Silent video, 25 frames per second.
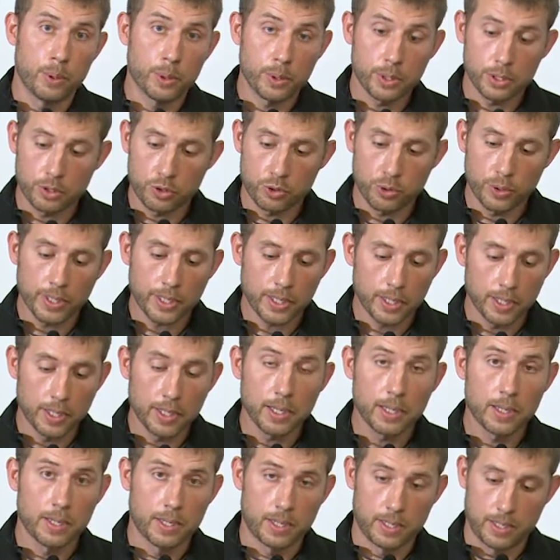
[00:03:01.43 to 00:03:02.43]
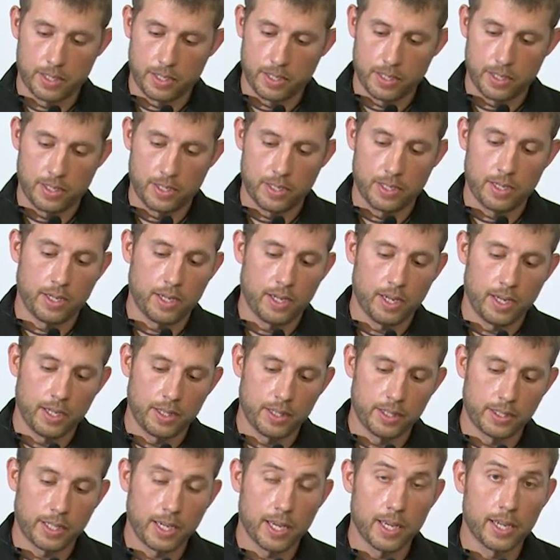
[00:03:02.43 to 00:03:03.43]
the trigger on
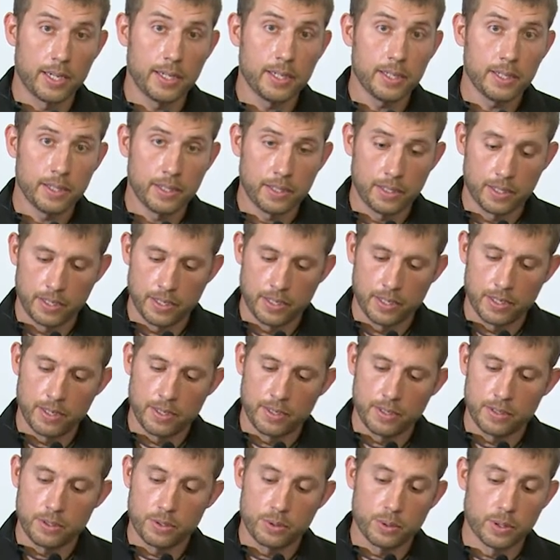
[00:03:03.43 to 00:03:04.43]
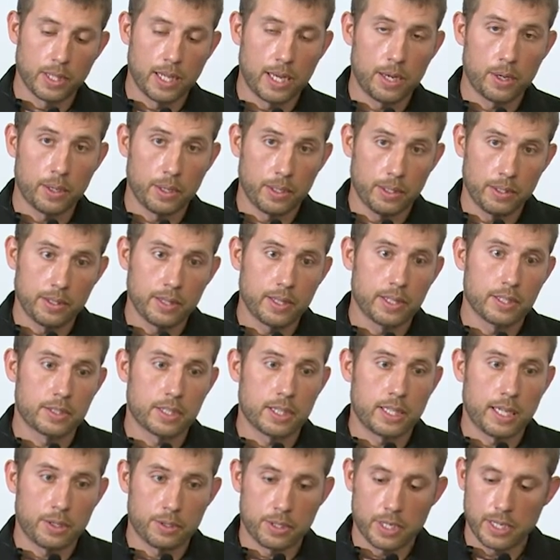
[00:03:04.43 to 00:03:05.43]
the gun this
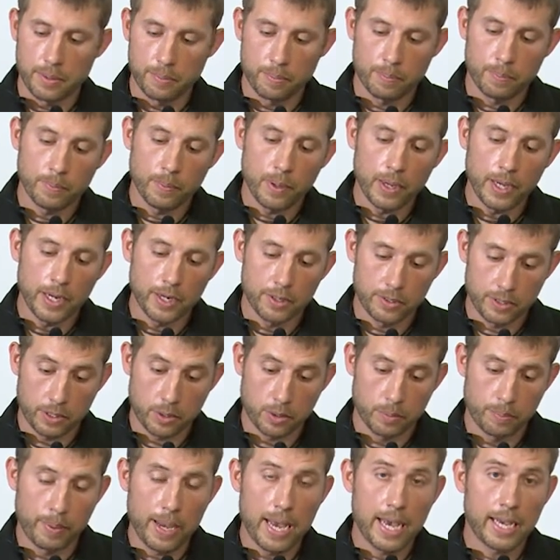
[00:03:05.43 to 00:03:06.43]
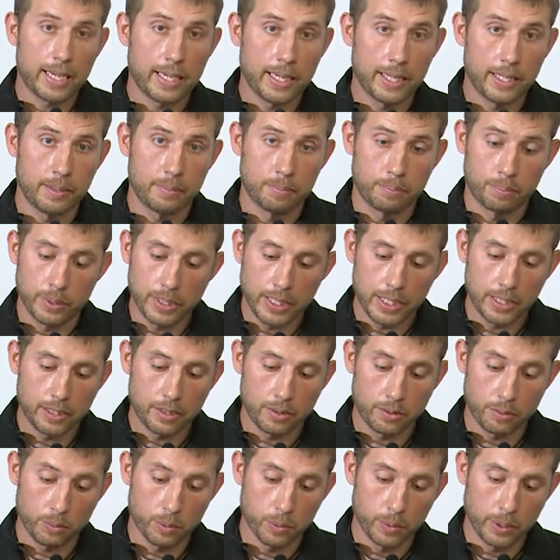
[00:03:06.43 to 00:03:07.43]
allows any air to go back in and bleed
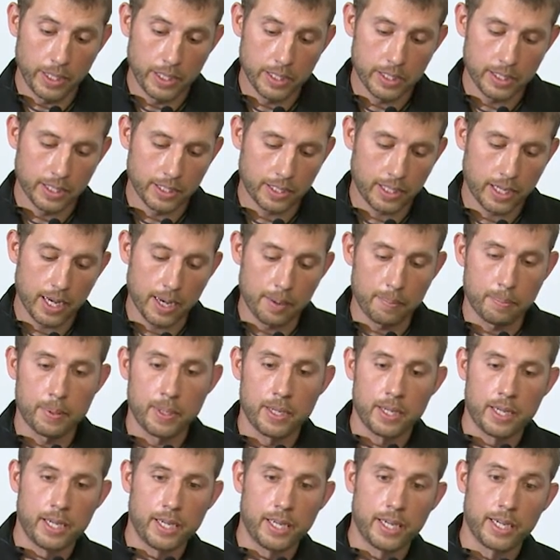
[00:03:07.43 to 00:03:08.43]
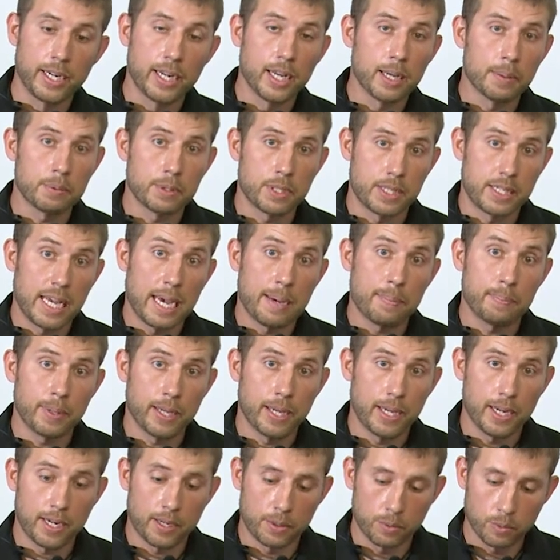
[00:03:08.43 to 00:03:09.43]
through into the cup. And it helps tap
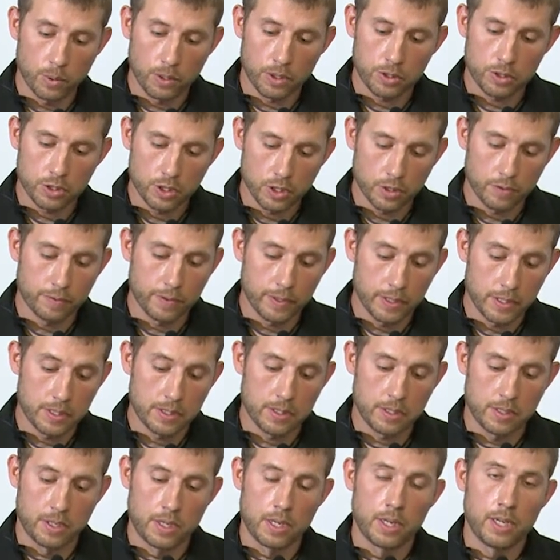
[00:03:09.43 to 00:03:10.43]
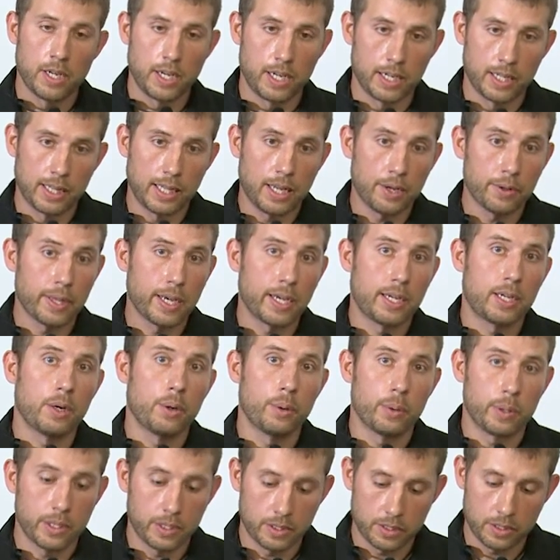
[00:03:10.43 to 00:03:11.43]
that on a work surface and allow that
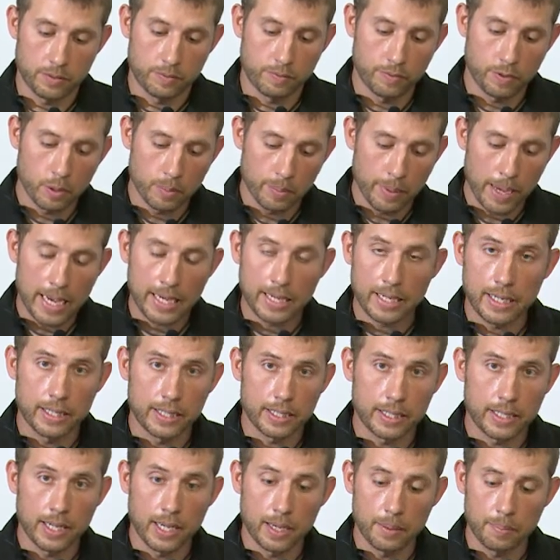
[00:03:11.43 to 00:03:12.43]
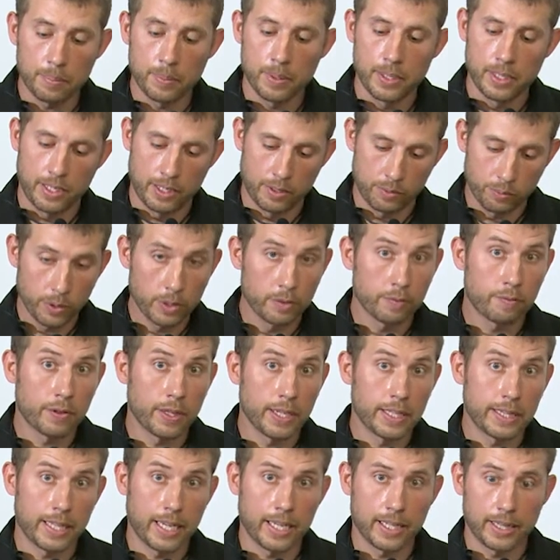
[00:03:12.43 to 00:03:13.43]
coating to flow back into the cup and
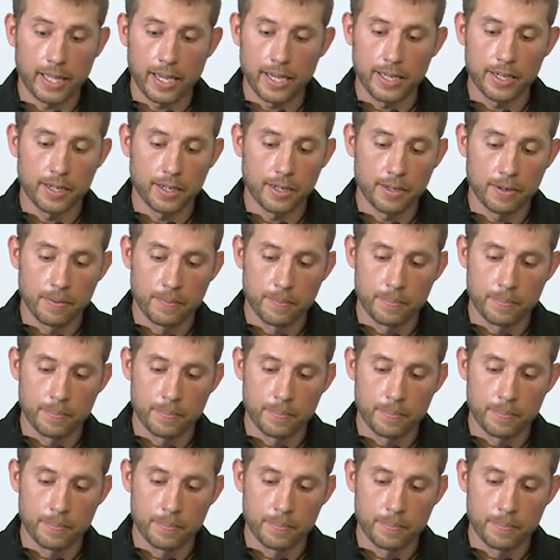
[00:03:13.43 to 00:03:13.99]
reinflate that liner.